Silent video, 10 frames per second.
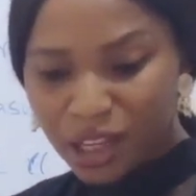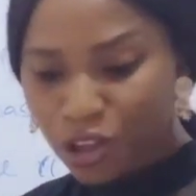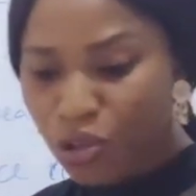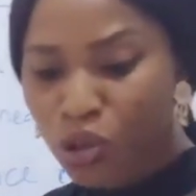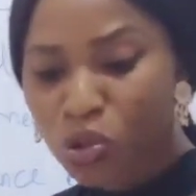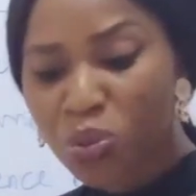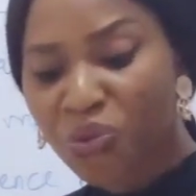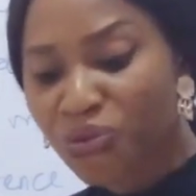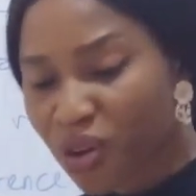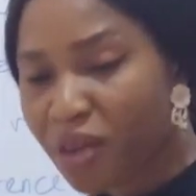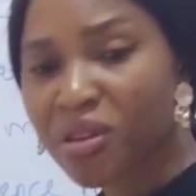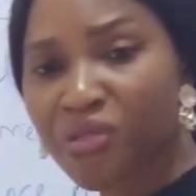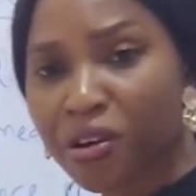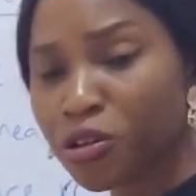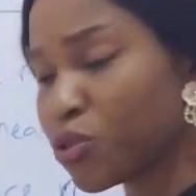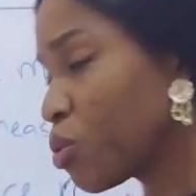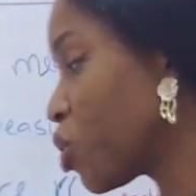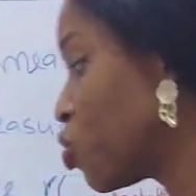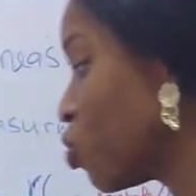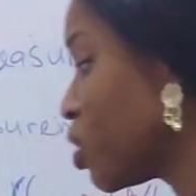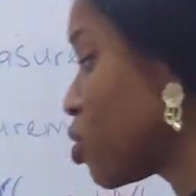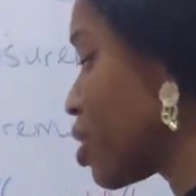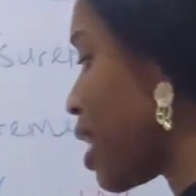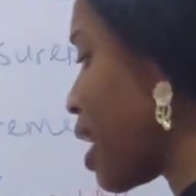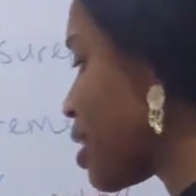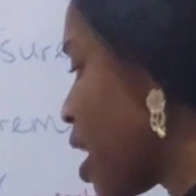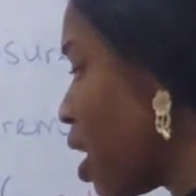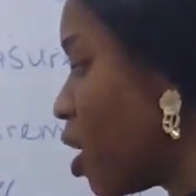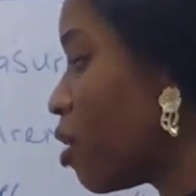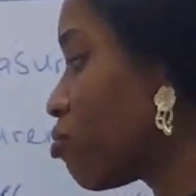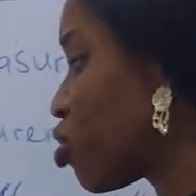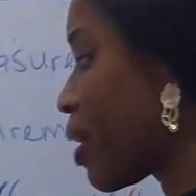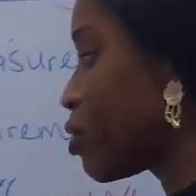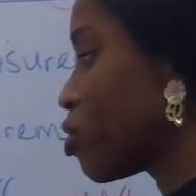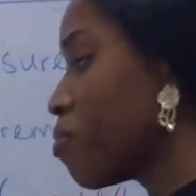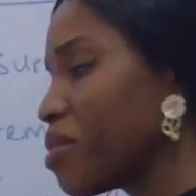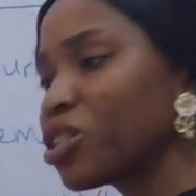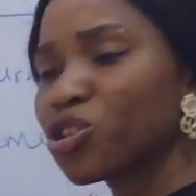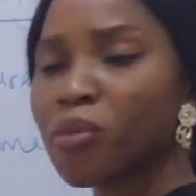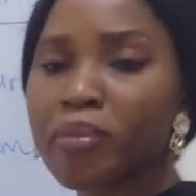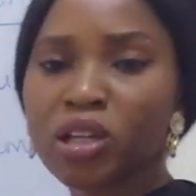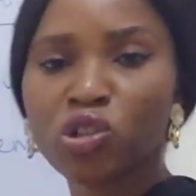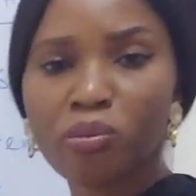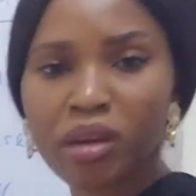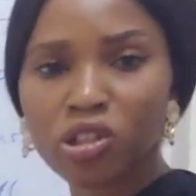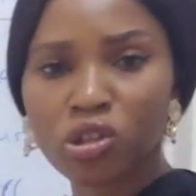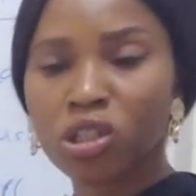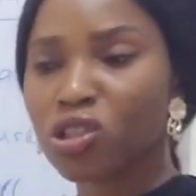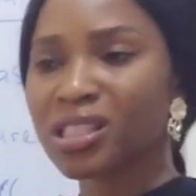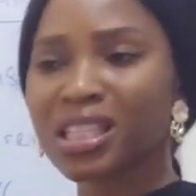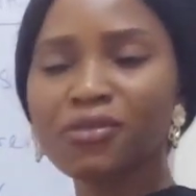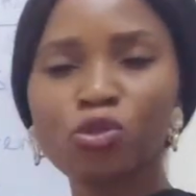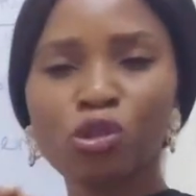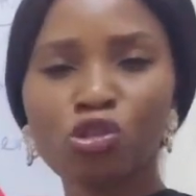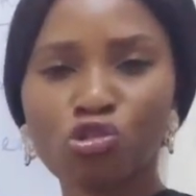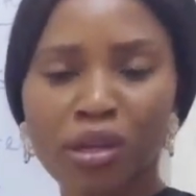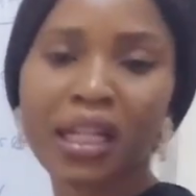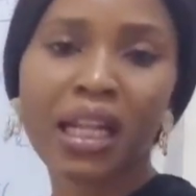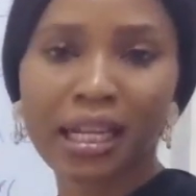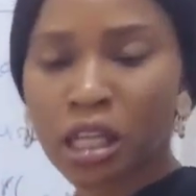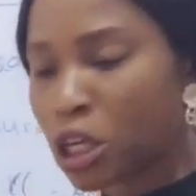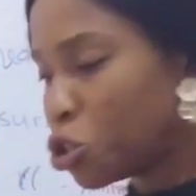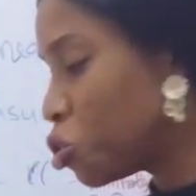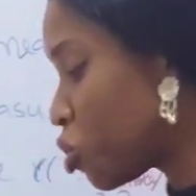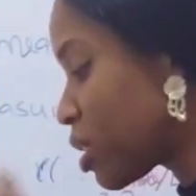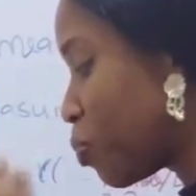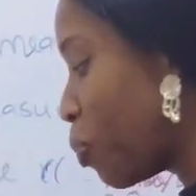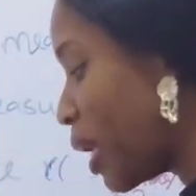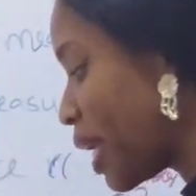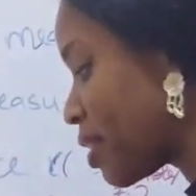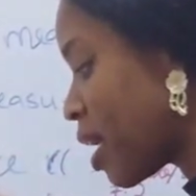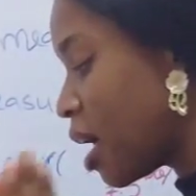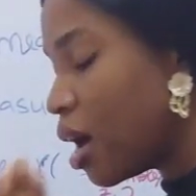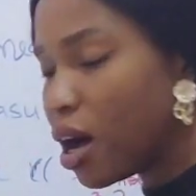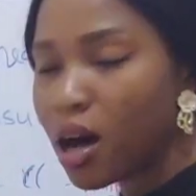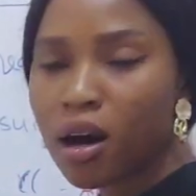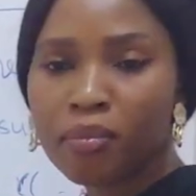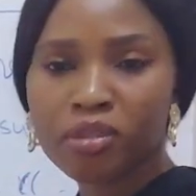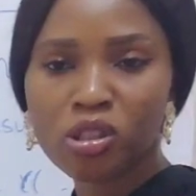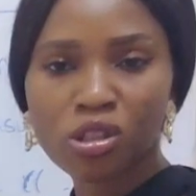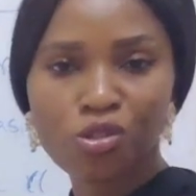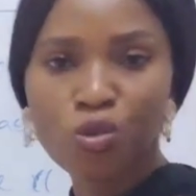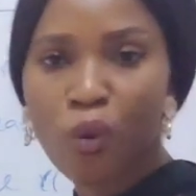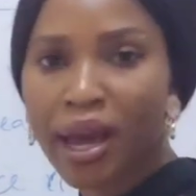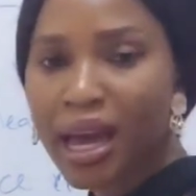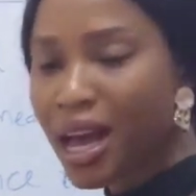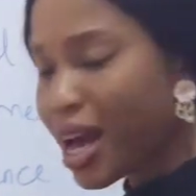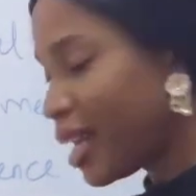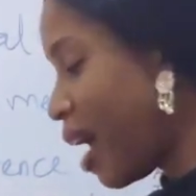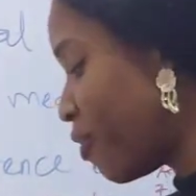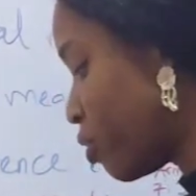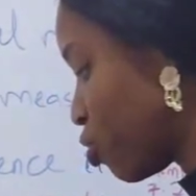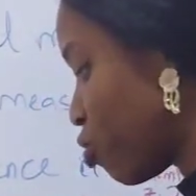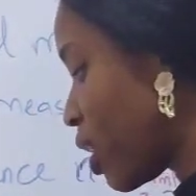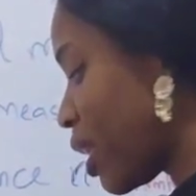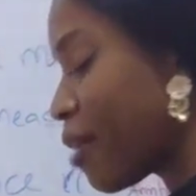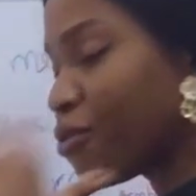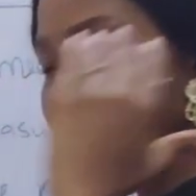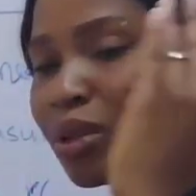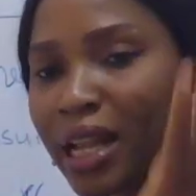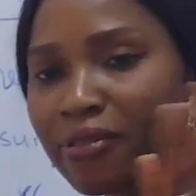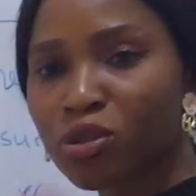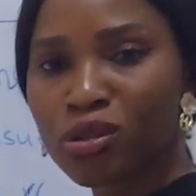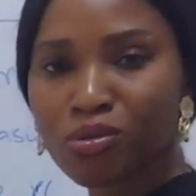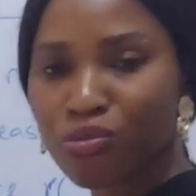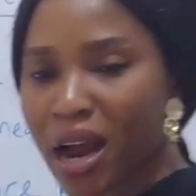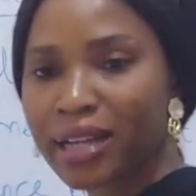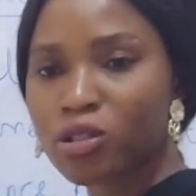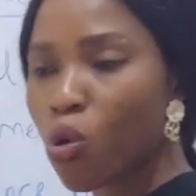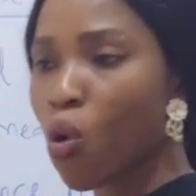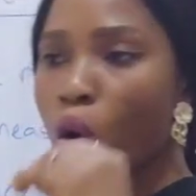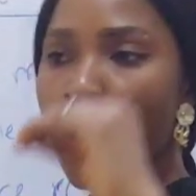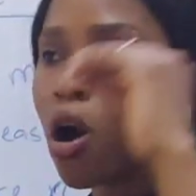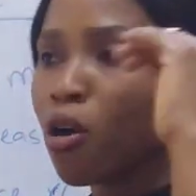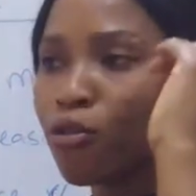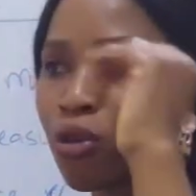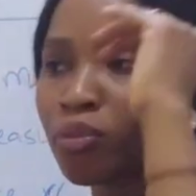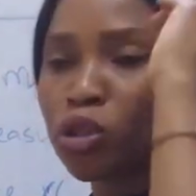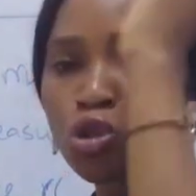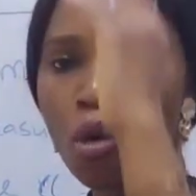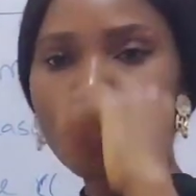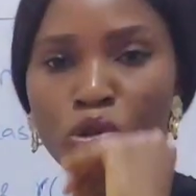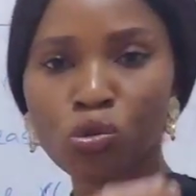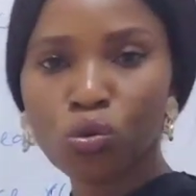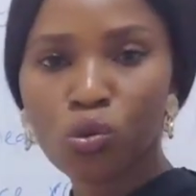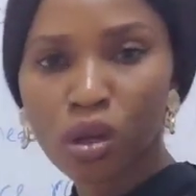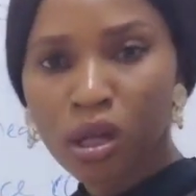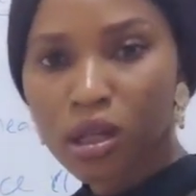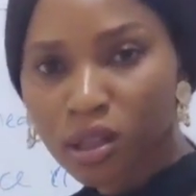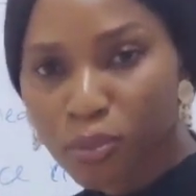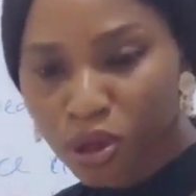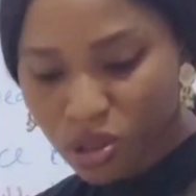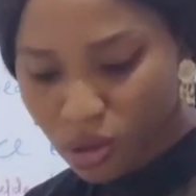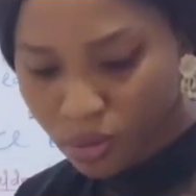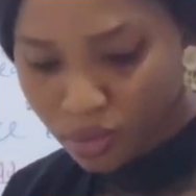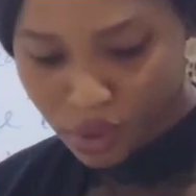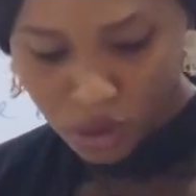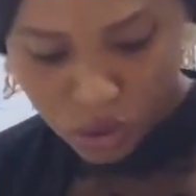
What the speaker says: You know, it will be very, very useful because you don't need to start trying to measure. It just gives you a straight line. You just place the T-square and have a straight line from left to right or from the top to the bottom.